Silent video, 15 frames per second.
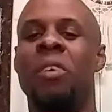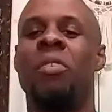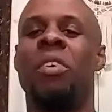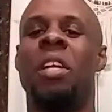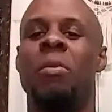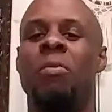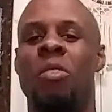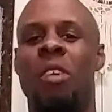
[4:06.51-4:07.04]

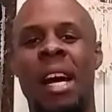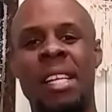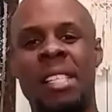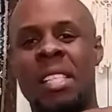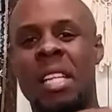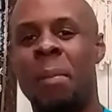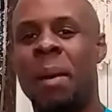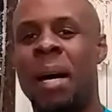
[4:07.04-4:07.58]
rhythm.
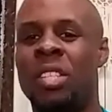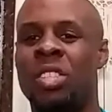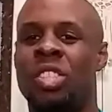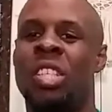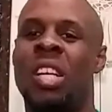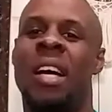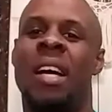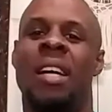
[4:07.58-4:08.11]
Rastaman
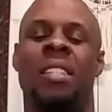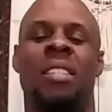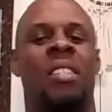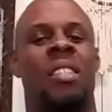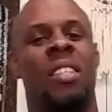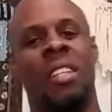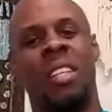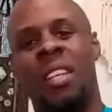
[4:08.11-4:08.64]
chant.